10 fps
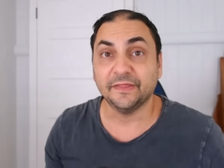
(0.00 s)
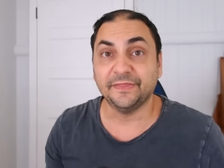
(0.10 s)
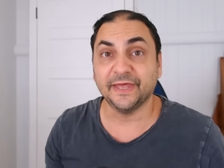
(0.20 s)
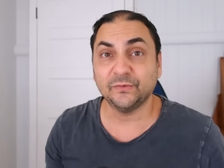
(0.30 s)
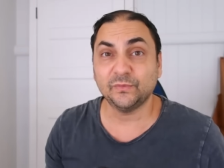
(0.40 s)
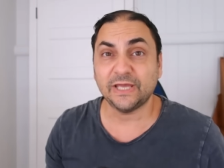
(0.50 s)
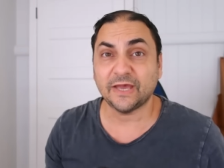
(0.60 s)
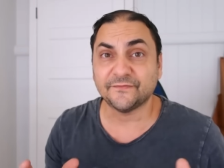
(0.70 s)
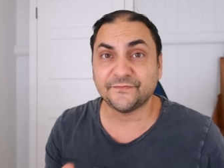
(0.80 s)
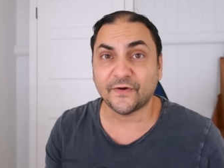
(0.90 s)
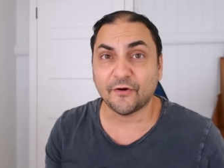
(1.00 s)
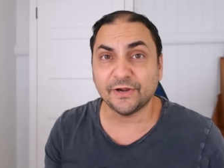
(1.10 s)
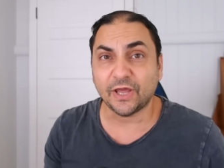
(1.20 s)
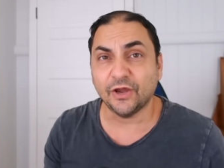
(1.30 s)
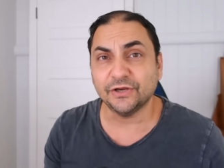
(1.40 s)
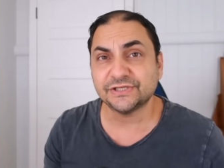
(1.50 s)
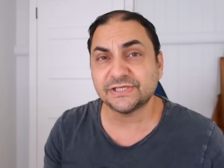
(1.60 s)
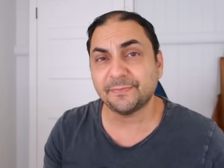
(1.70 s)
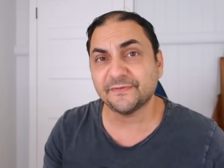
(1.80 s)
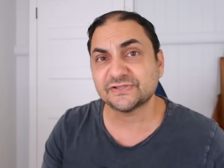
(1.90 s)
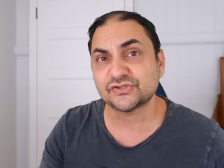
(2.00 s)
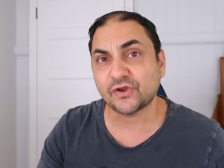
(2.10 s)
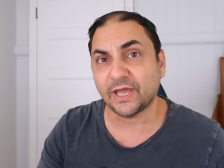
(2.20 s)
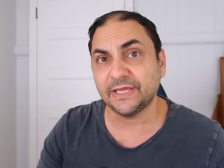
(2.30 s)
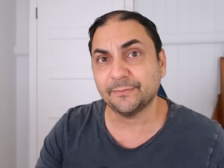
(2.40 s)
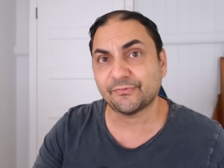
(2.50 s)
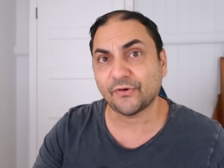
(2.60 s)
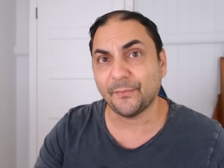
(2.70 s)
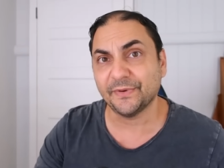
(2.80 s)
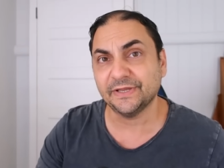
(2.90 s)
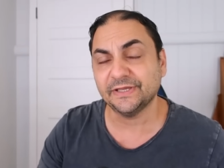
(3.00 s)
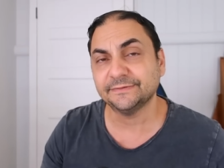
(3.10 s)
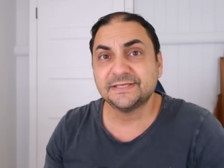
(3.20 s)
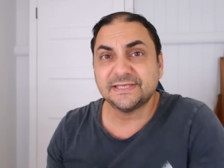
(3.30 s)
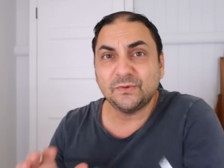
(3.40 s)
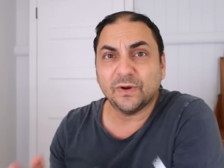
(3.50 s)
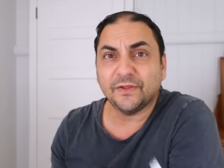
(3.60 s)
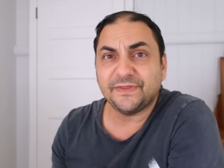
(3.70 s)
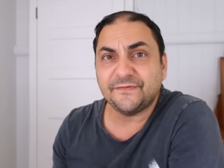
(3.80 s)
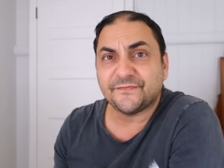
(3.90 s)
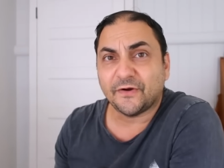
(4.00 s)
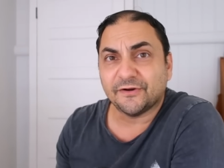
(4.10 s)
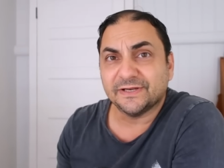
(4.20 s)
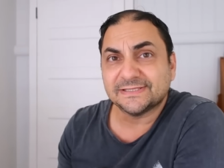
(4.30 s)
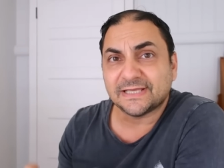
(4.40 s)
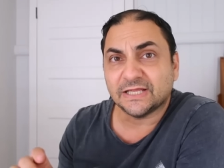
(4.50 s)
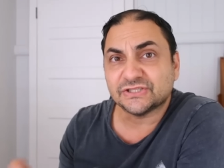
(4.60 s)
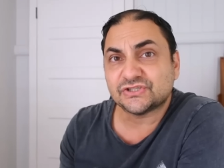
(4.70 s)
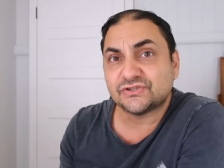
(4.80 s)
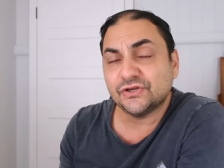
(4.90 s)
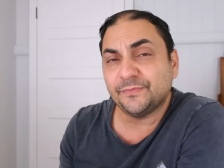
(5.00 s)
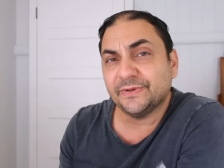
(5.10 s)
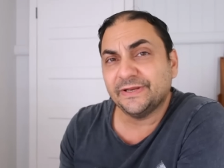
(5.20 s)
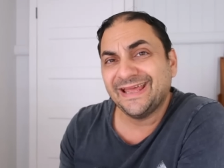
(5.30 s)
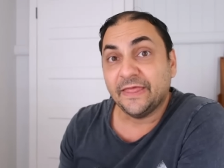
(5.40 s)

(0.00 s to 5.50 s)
Then we have foreign ownership of Australian property. You see, wealthy foreigners aren't stupid,